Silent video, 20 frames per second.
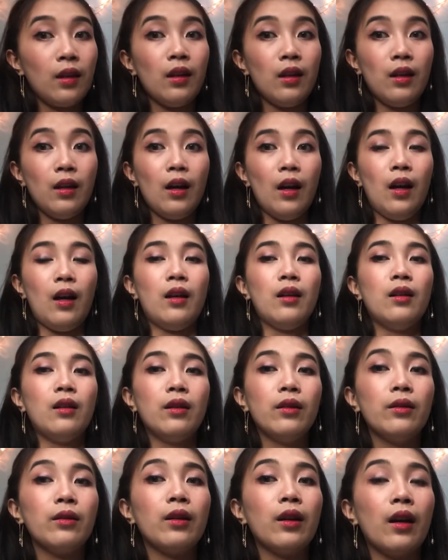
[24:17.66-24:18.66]
Yeah,
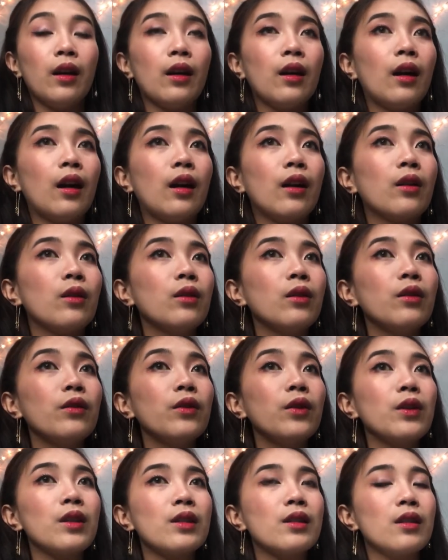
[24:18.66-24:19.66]
okay. I don't know if
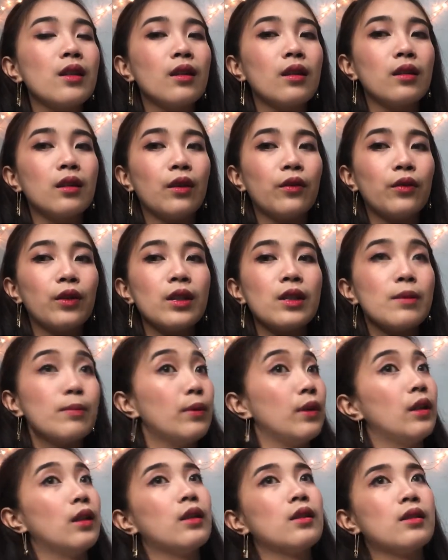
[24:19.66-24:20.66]
you can see the difference,
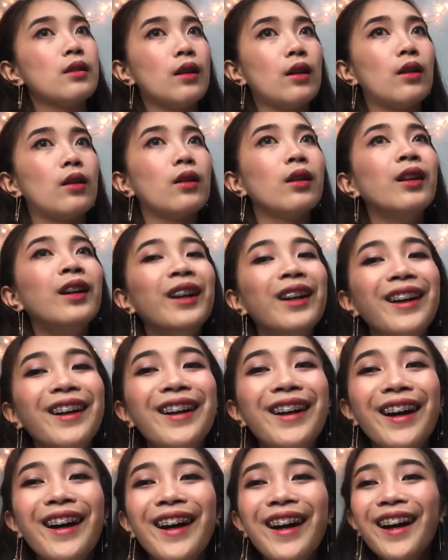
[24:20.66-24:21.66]
but it's there.
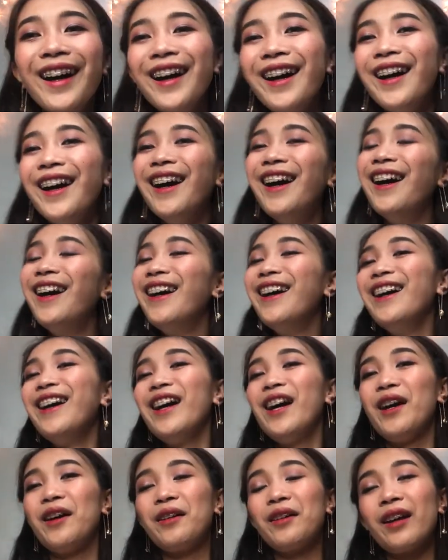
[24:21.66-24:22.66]

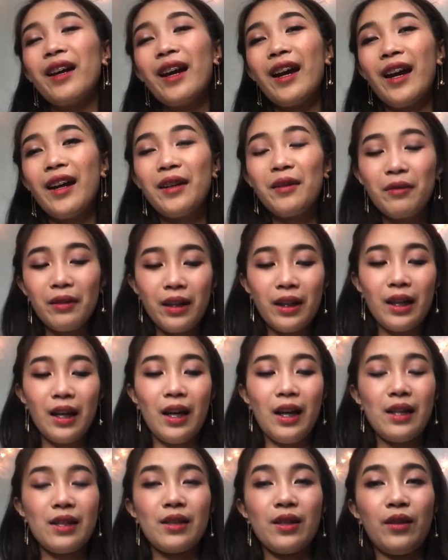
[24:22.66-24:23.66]
Okay, anyway,
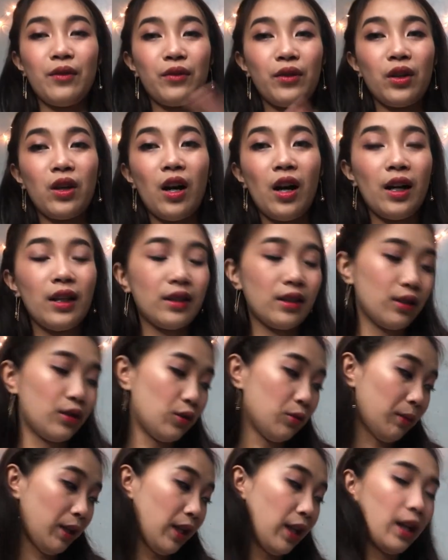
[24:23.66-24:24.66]
guys, I forgot to
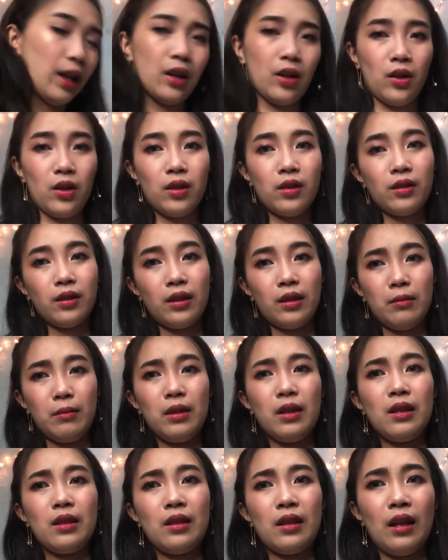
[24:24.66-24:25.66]
do my hair. Give
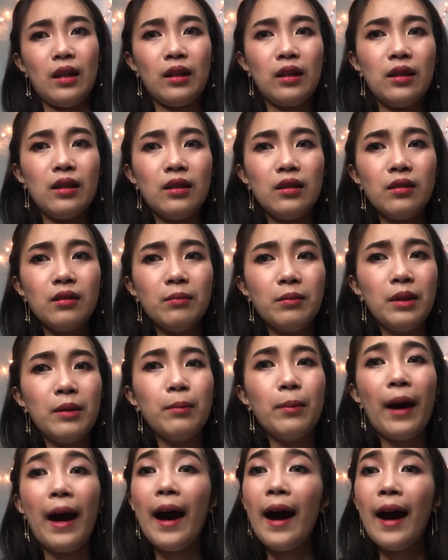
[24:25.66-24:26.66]
me a second. Be
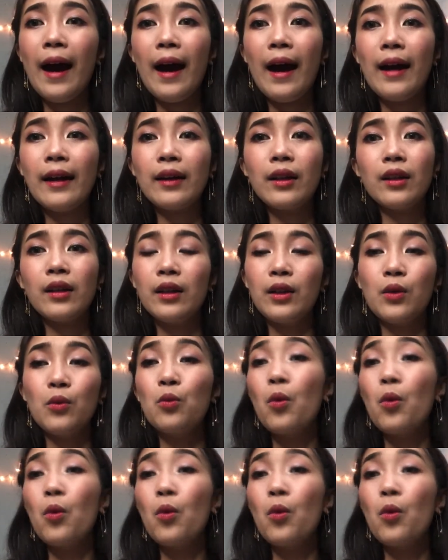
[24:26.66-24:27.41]
back in a